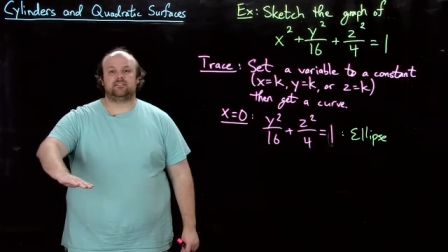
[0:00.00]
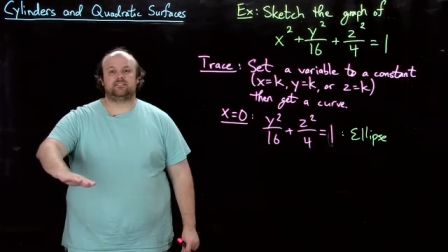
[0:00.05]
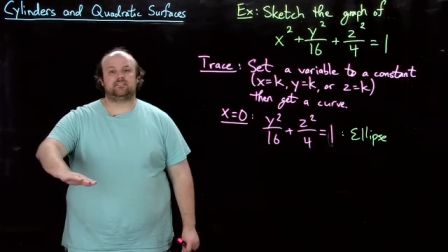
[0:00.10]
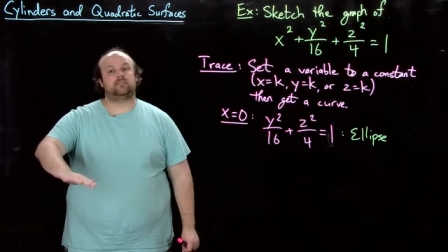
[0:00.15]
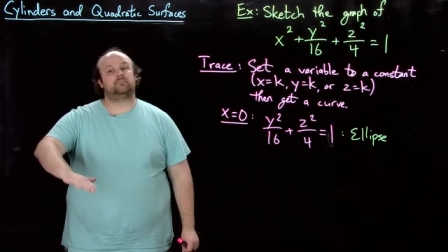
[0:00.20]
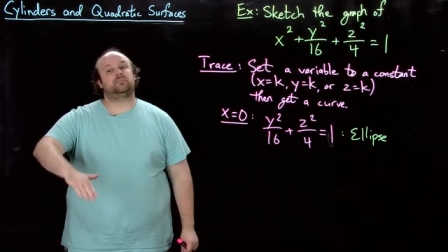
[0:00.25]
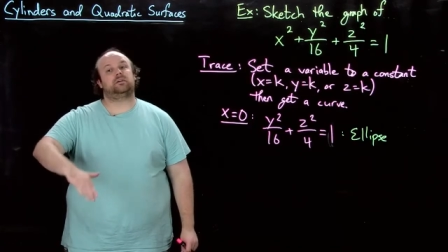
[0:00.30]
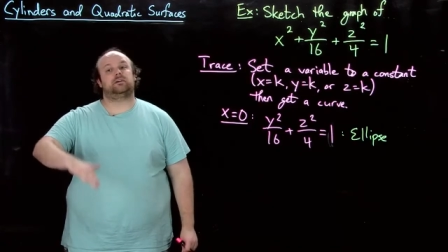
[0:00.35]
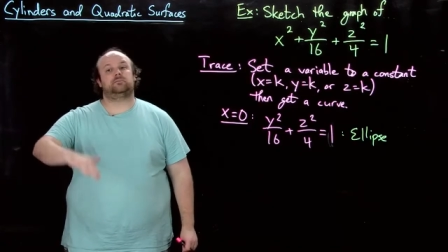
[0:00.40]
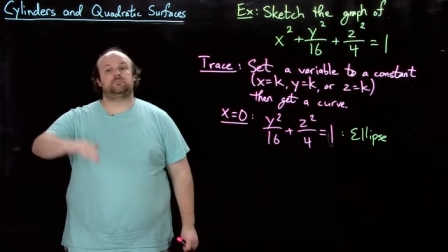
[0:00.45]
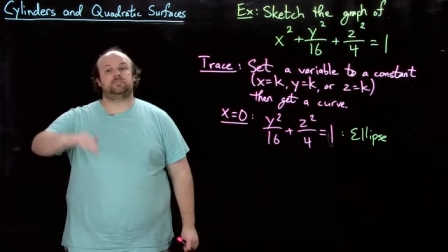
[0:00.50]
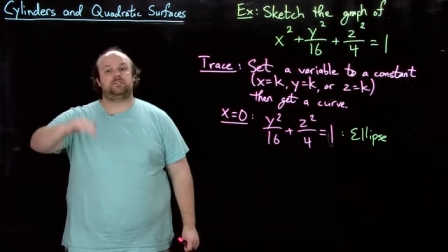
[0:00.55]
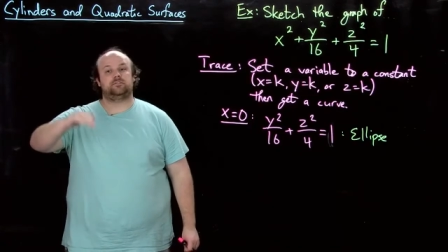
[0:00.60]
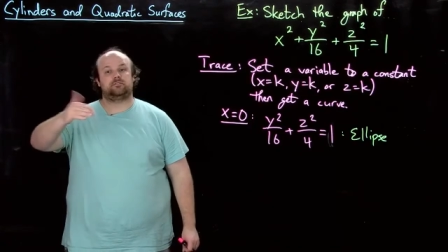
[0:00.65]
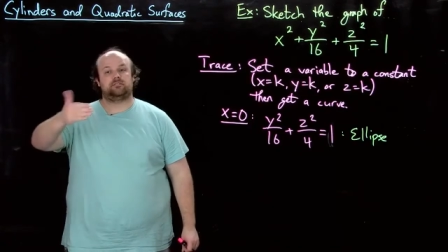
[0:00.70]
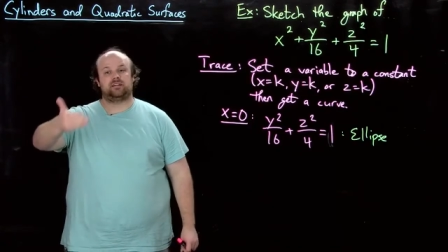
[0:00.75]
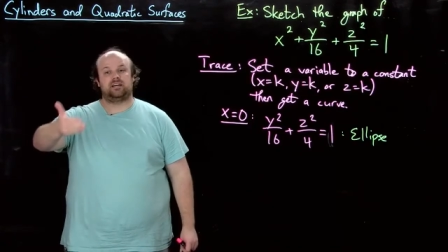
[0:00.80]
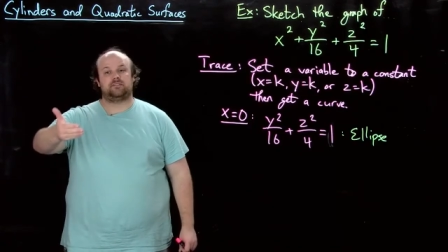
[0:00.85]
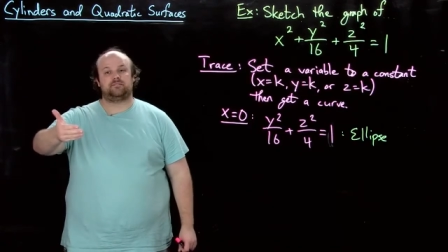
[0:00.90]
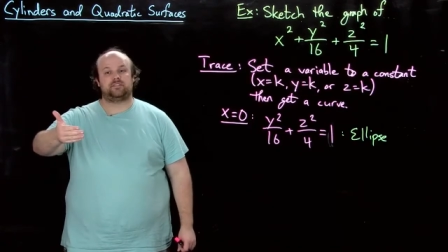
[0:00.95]
Sometimes
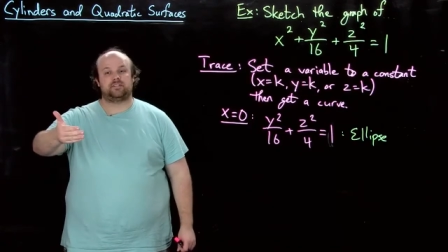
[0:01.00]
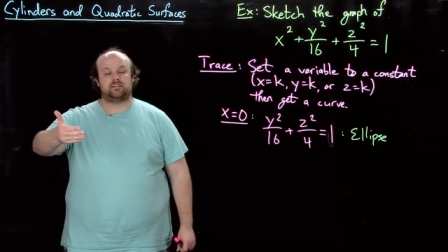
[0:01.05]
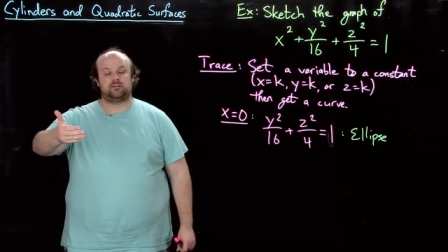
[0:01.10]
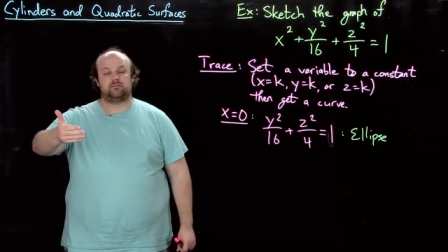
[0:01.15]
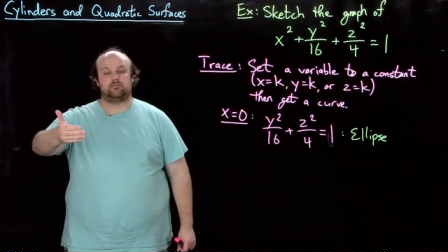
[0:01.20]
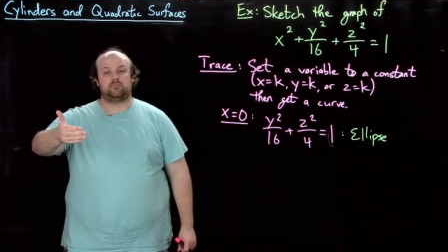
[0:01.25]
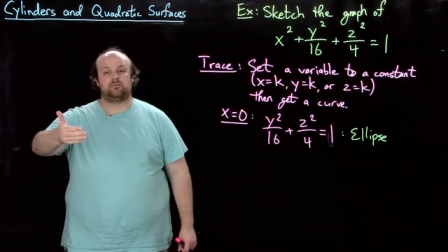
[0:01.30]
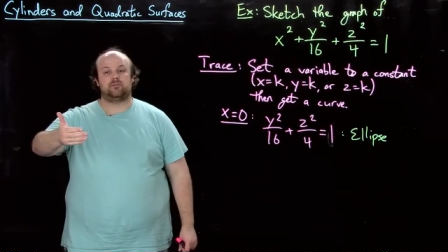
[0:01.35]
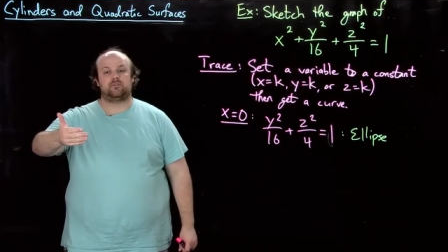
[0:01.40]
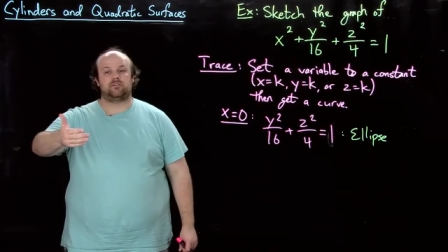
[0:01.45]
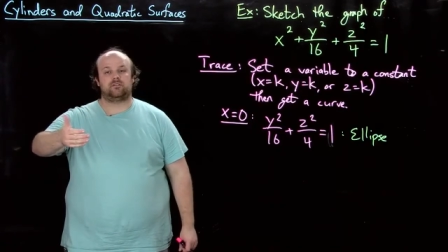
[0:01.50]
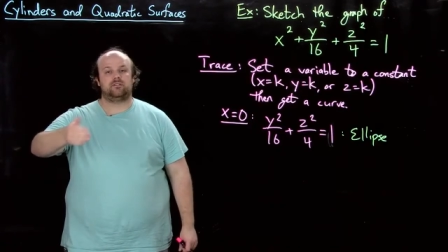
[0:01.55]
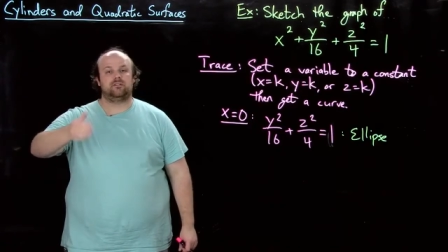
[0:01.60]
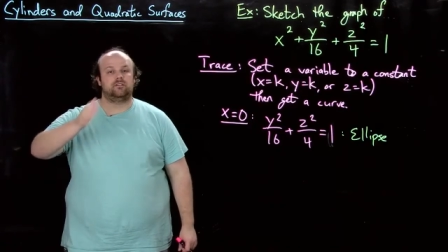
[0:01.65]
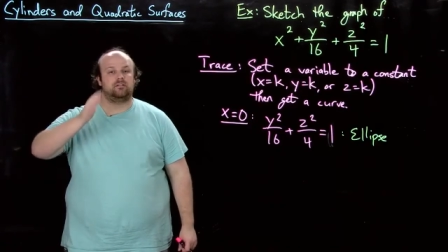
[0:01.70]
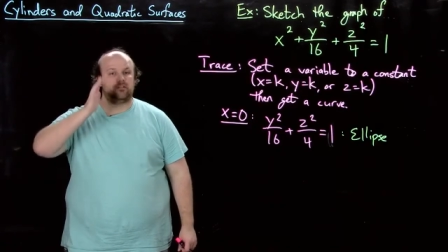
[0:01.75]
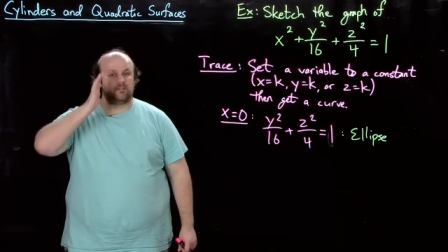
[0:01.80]
you'll have to go more